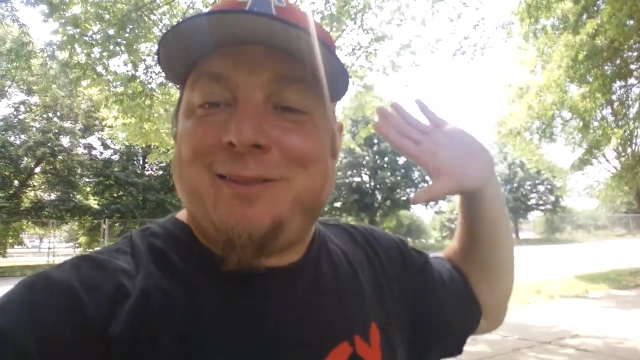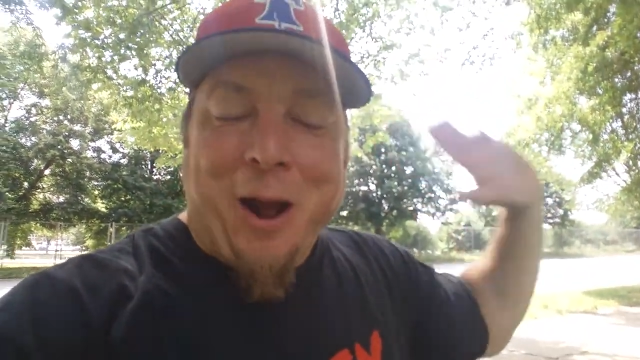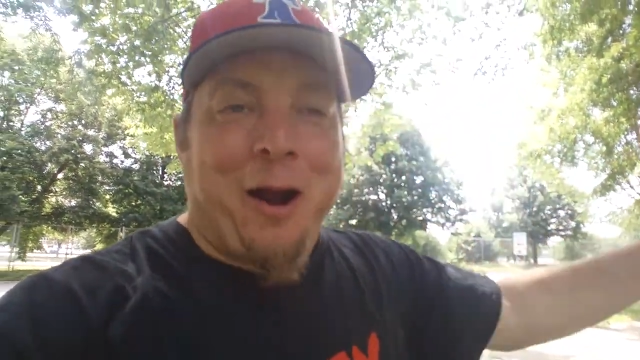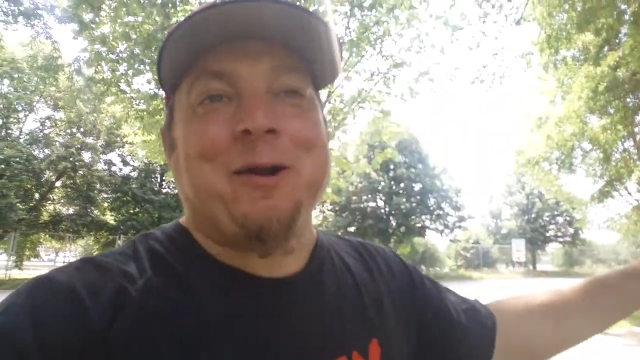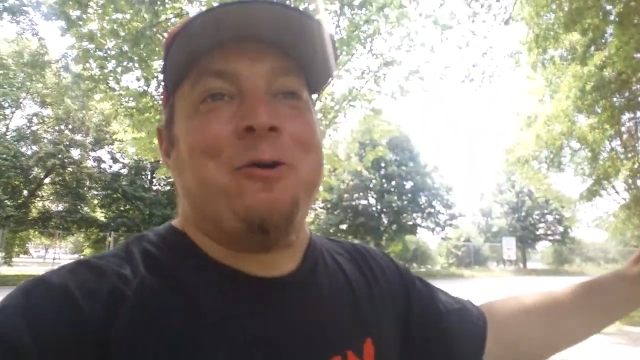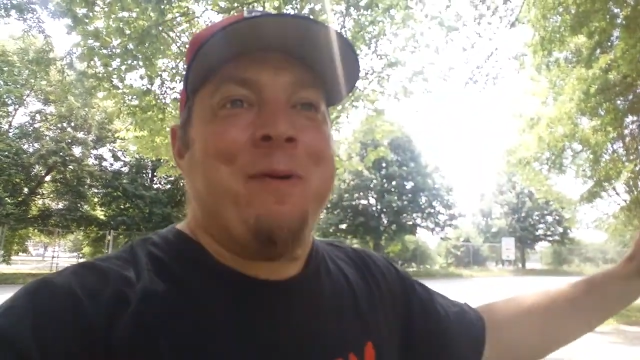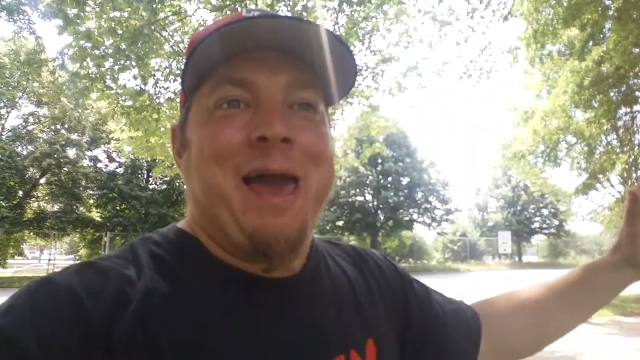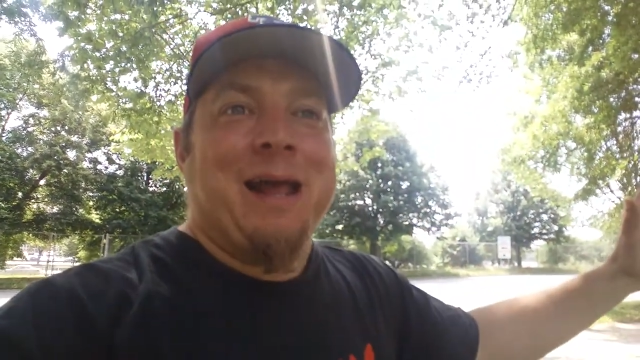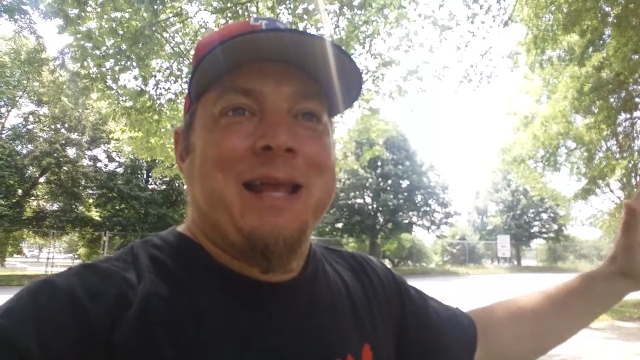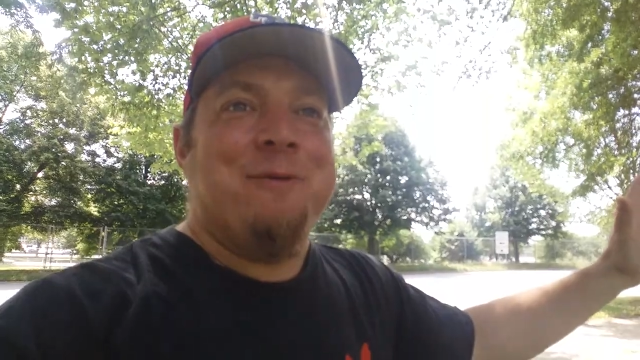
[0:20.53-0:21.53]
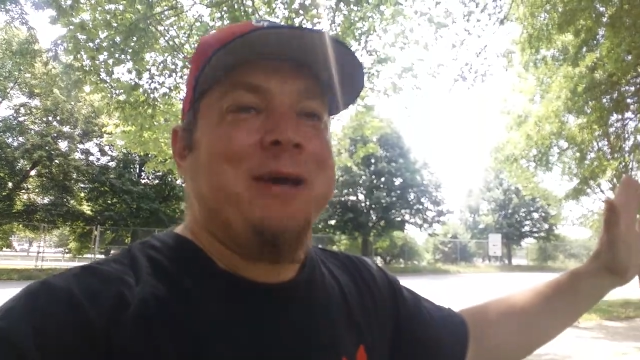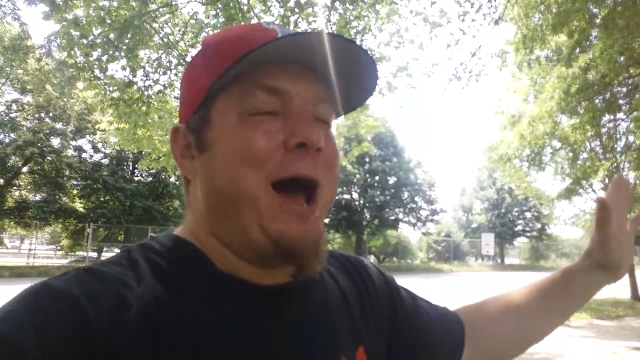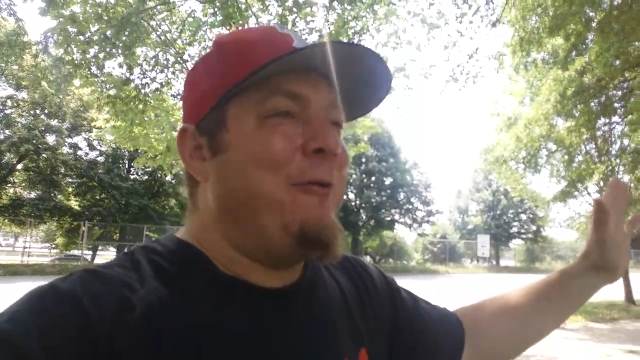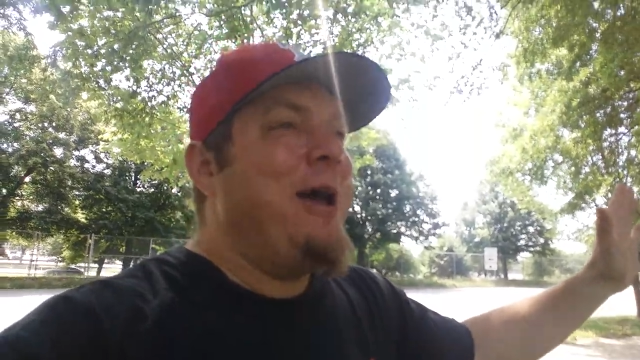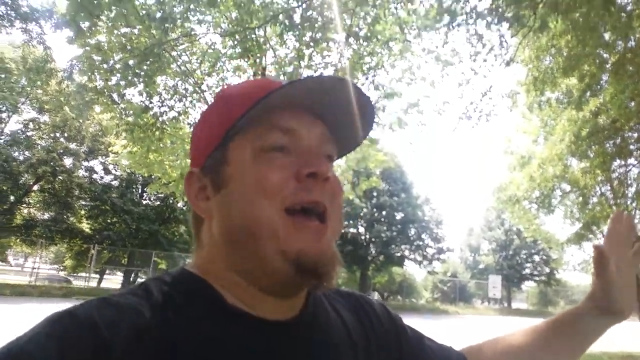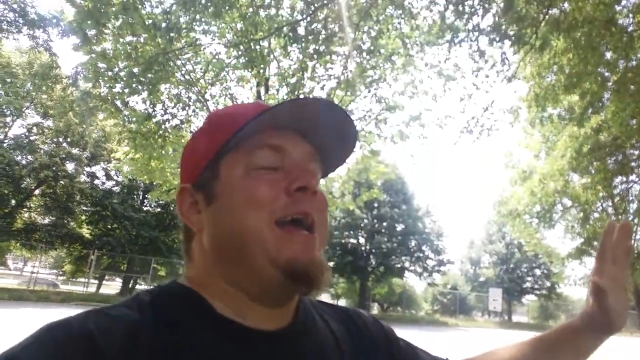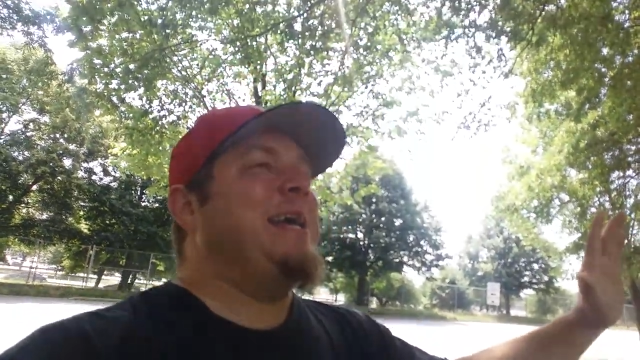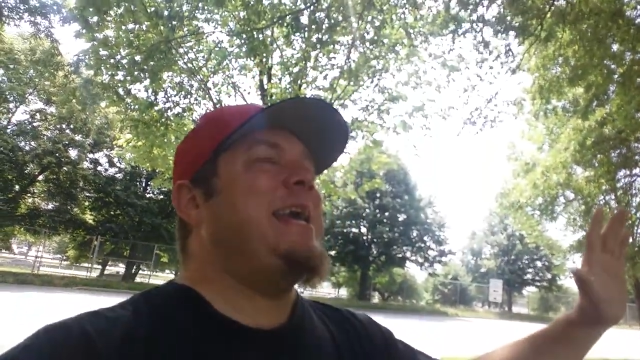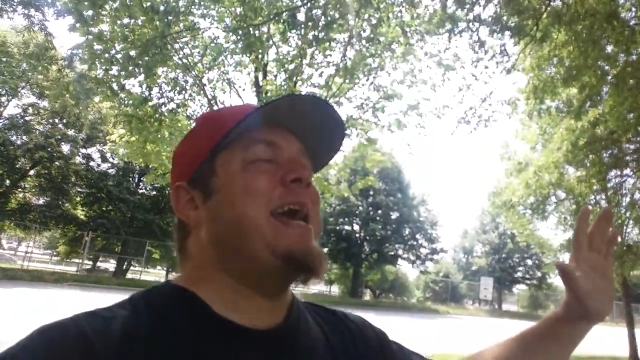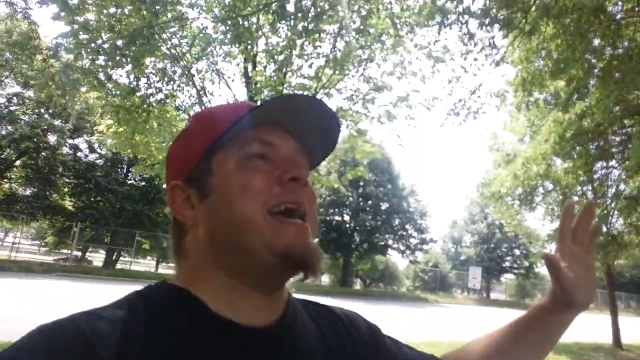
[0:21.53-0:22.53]
Turtle Man. He would go
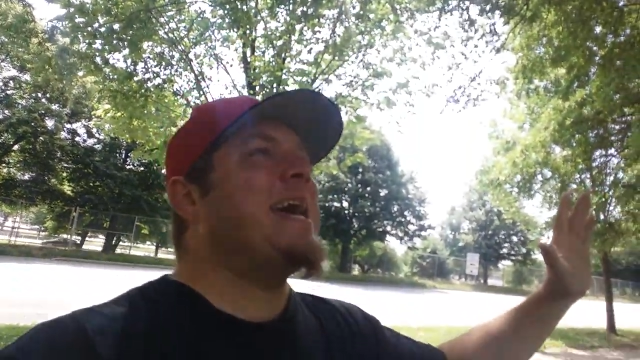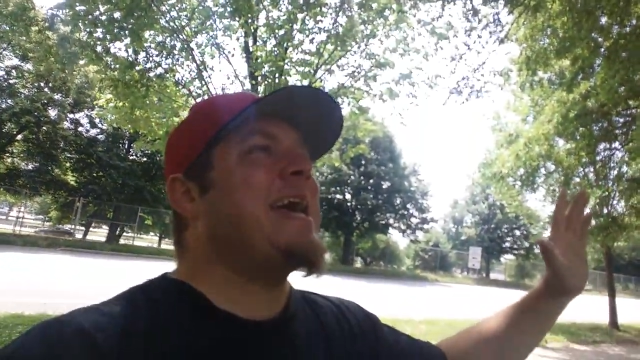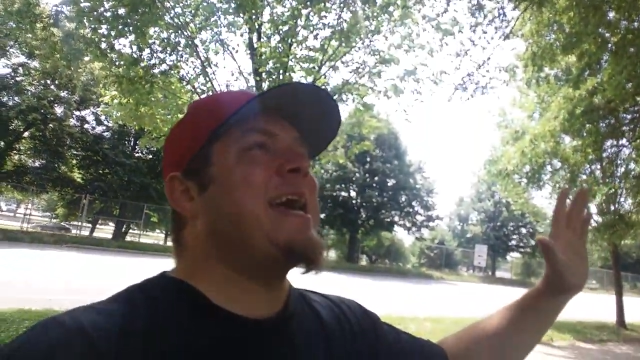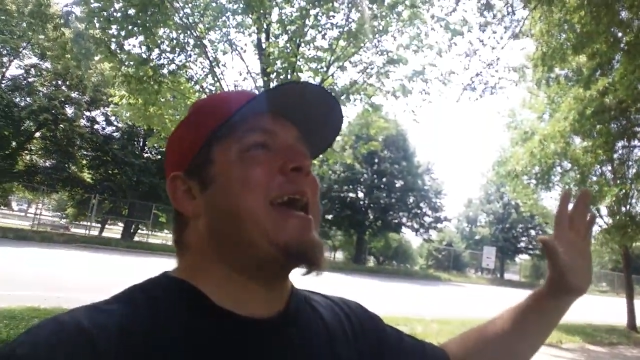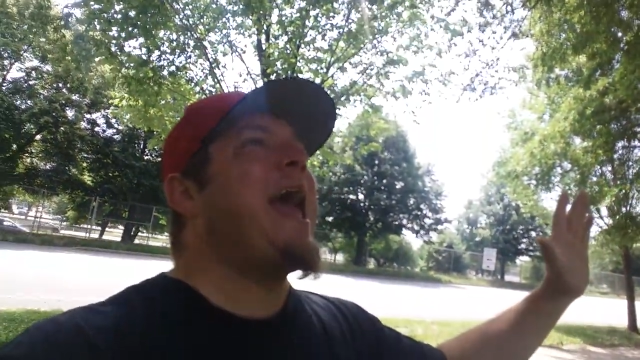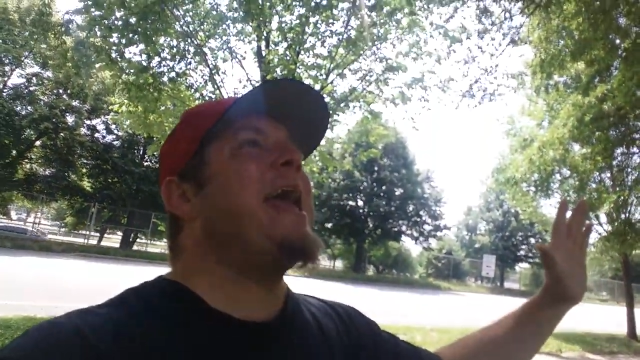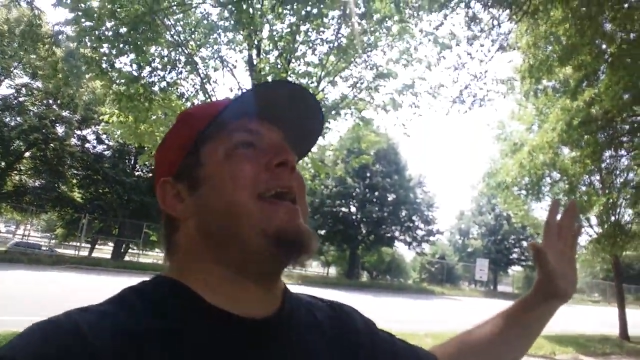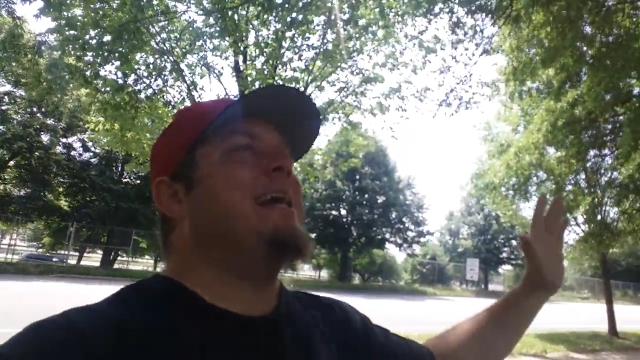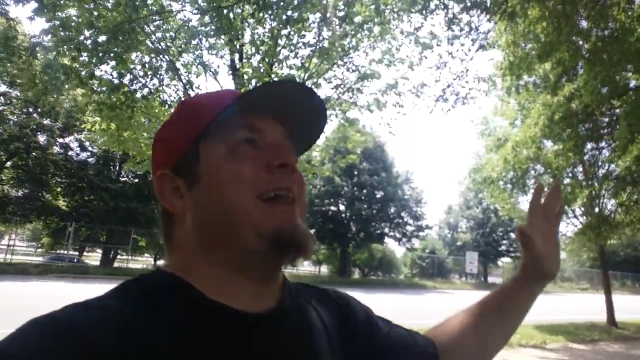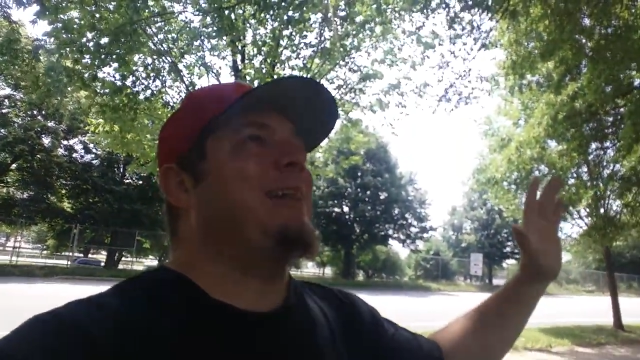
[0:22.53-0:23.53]
yee